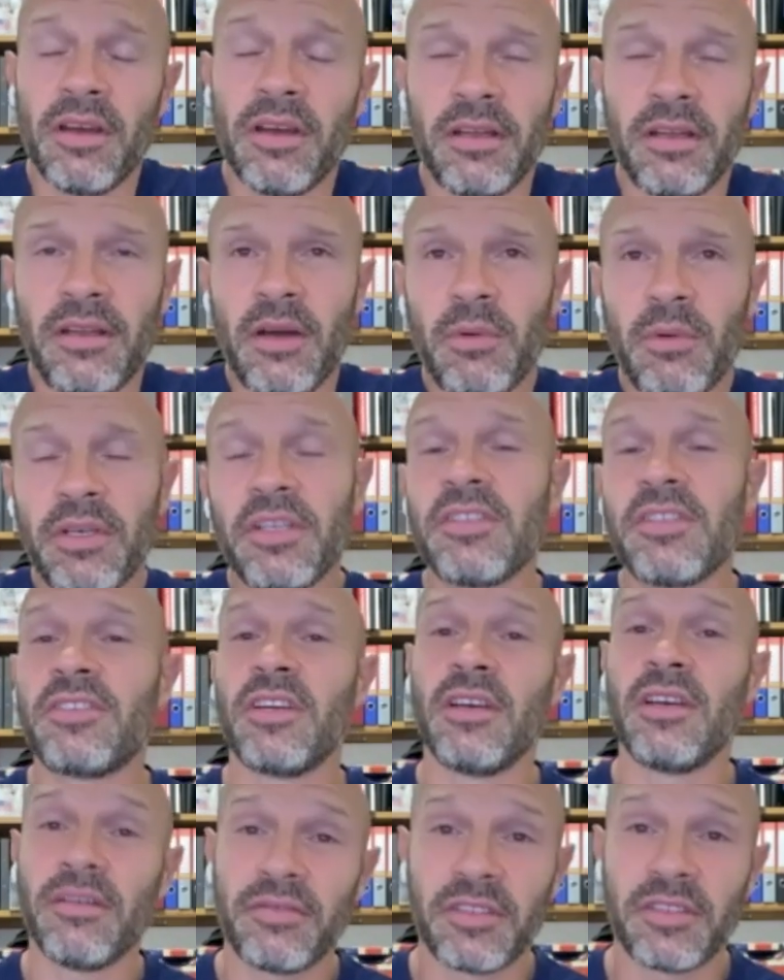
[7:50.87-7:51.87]
no one
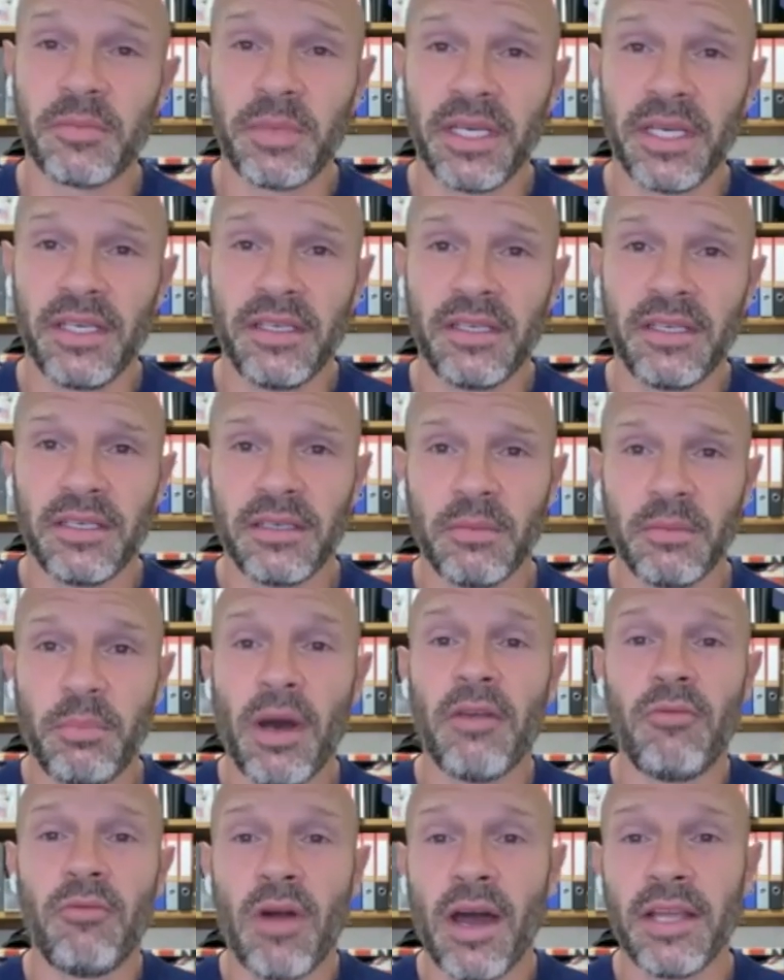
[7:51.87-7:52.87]
deserves to be by
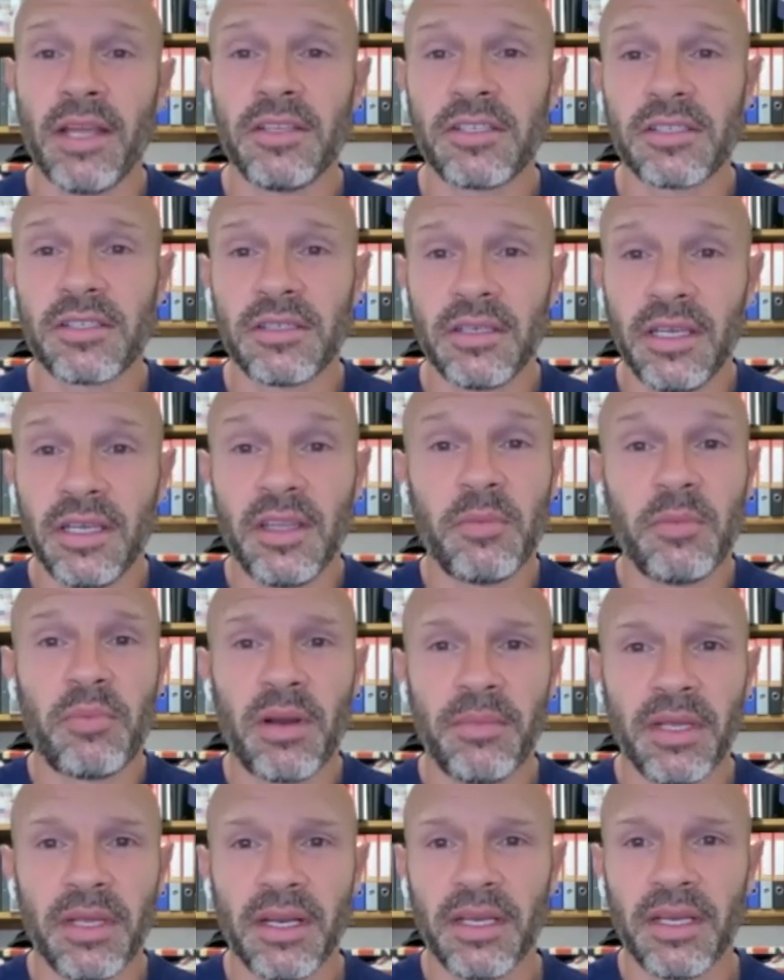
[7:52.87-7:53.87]
rights in the
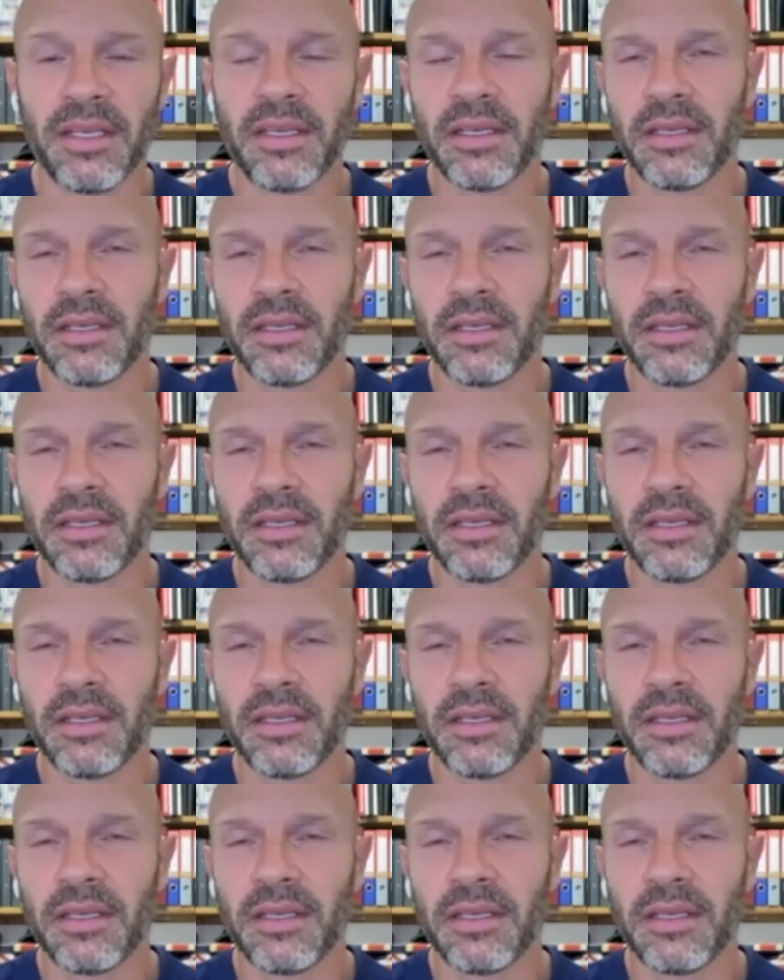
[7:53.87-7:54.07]
Premier League.